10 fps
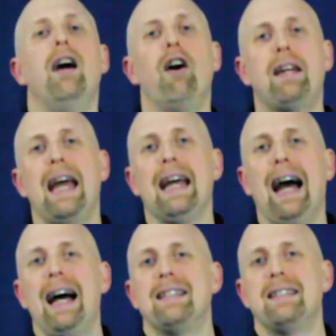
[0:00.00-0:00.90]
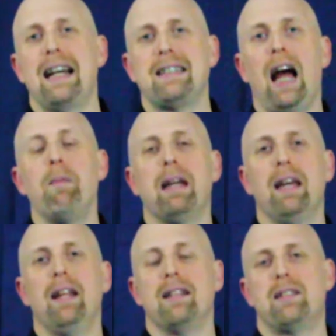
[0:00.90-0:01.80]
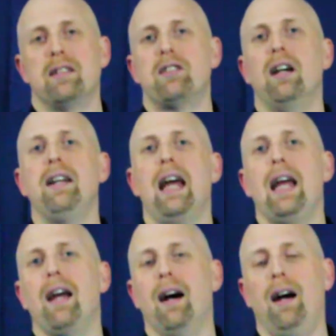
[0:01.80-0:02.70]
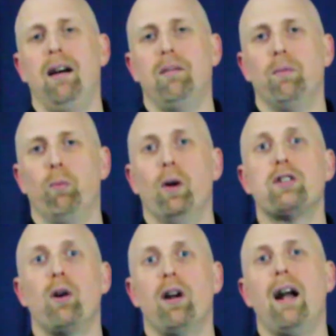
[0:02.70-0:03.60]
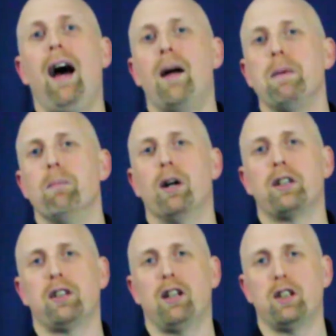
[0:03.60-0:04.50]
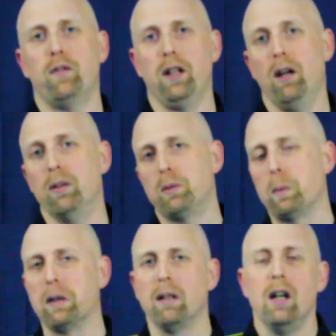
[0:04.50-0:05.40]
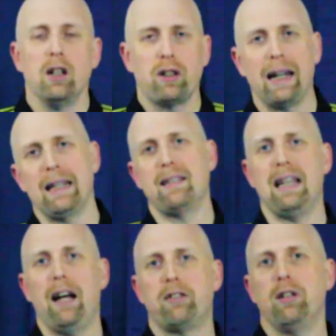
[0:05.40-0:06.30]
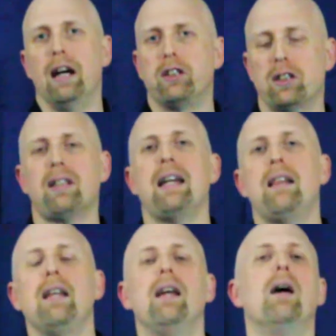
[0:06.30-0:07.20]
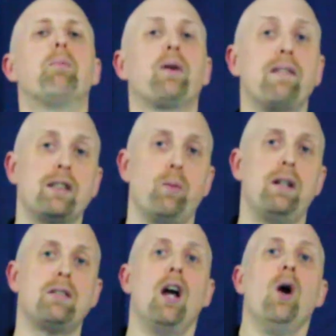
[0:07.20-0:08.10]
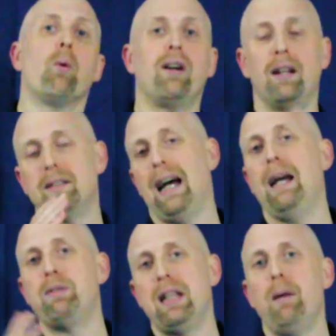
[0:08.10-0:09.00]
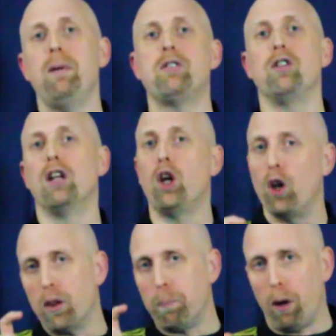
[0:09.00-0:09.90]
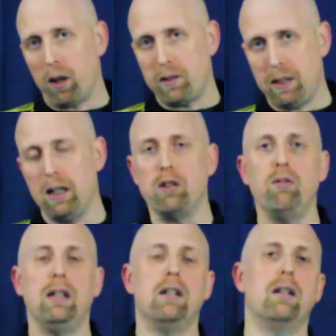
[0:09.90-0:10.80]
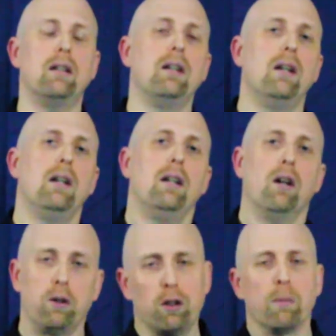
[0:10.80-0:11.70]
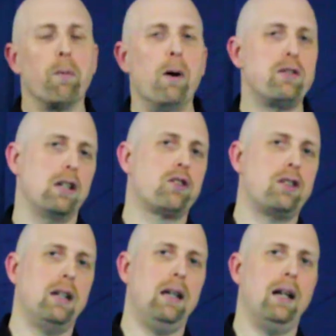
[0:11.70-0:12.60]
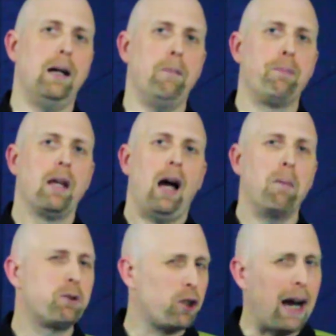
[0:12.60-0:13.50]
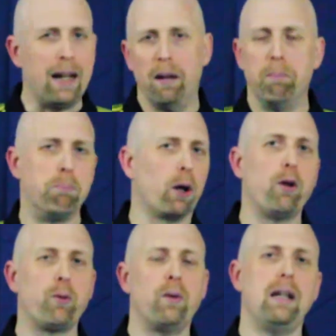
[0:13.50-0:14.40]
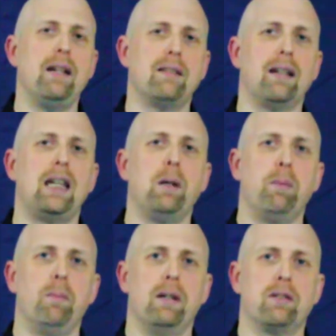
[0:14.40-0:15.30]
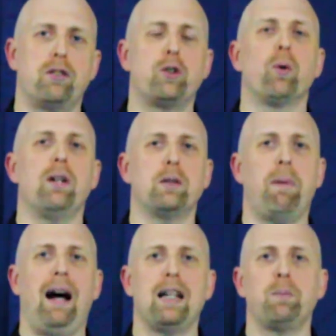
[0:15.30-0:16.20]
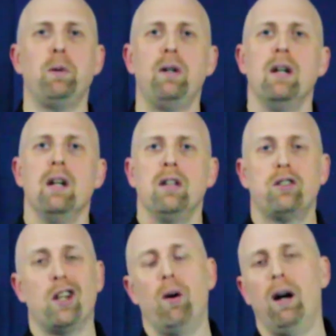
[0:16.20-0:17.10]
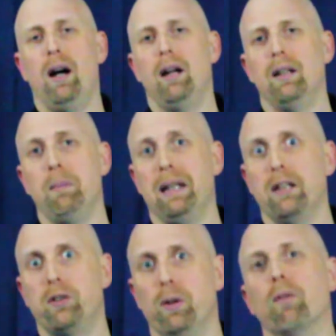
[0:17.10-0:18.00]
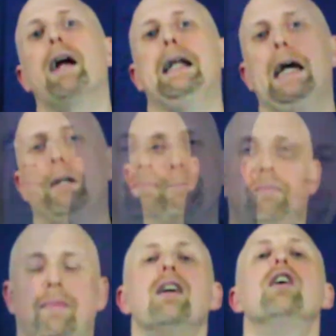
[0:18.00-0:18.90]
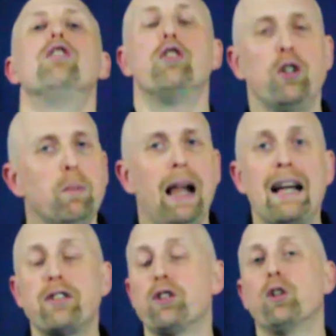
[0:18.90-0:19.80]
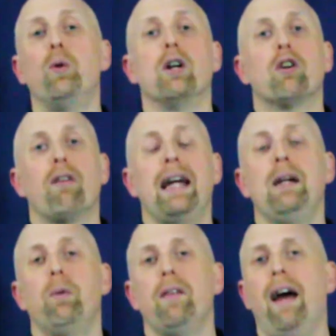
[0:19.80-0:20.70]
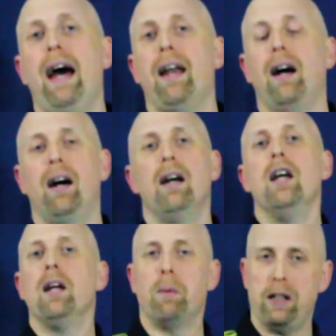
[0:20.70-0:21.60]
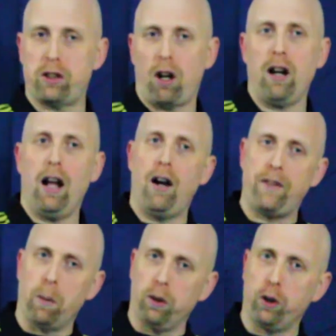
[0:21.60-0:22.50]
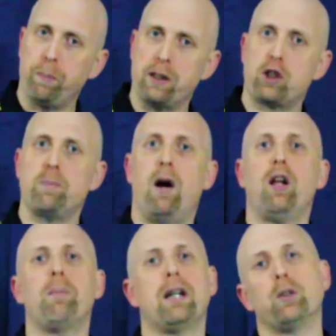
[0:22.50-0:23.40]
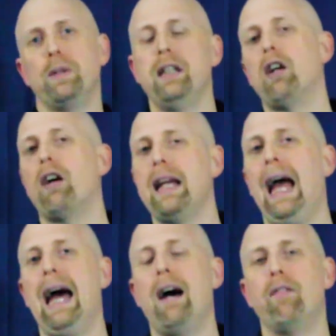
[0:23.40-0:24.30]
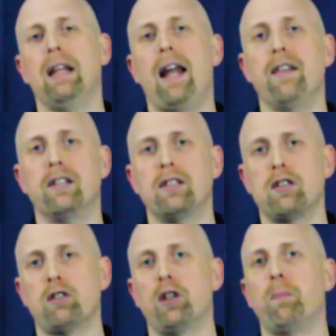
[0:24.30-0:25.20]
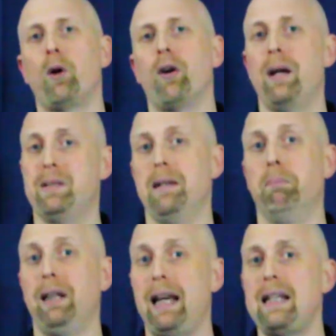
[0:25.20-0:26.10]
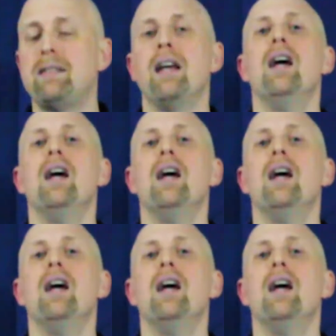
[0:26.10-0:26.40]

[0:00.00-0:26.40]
Okay guys, it's that time again. It's the Sunday What's Going on Hanmi Martial Arts video. So we're trying to get this out to you now. Just like the previous ones, we're going to timestamp it so you can go to the parts that you need to, or you're the most interested in. I'm trying to burn through these and keep them as short as possible. So let me get to it right now. So Zoom classes are going great. We've had, when they started off, they were a little bit smaller because we did already have a lot of the distance learning programs in place.